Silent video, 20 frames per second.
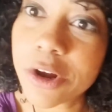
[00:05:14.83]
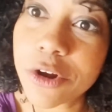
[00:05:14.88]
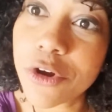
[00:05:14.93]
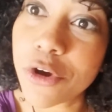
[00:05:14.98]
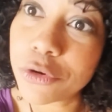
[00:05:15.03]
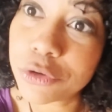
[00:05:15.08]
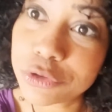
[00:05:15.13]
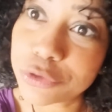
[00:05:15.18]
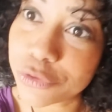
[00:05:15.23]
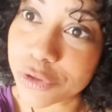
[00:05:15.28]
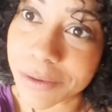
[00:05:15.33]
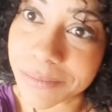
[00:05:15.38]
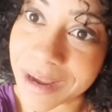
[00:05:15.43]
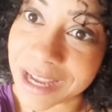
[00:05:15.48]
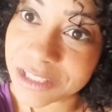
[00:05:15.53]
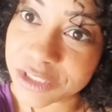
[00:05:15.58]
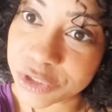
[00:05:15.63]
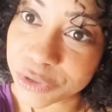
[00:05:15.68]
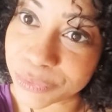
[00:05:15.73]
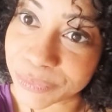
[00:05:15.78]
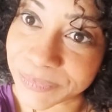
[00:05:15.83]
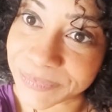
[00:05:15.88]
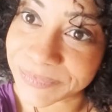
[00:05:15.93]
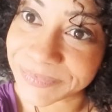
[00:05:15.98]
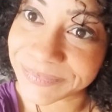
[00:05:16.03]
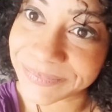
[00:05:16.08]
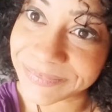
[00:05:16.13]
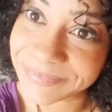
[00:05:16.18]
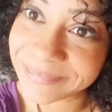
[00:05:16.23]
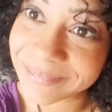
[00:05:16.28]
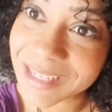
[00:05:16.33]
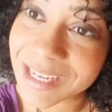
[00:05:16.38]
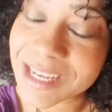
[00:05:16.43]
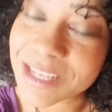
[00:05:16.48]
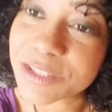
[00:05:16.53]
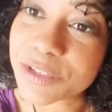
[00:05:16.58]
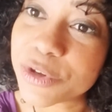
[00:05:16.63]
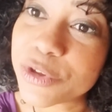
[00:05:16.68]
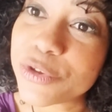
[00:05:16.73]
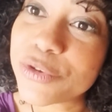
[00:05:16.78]
go to the bathroom.
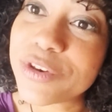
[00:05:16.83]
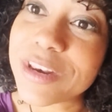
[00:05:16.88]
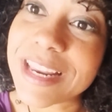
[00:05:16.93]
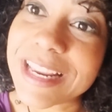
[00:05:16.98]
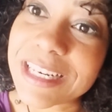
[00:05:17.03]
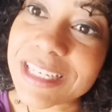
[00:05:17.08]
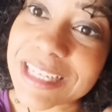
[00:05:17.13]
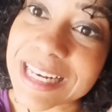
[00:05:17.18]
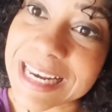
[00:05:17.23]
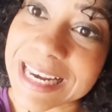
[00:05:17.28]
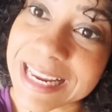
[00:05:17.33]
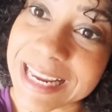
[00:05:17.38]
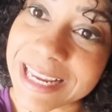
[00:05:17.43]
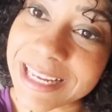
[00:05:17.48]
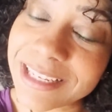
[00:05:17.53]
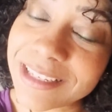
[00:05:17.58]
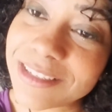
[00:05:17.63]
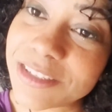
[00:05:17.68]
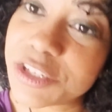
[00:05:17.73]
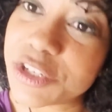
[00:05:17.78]
So you need clean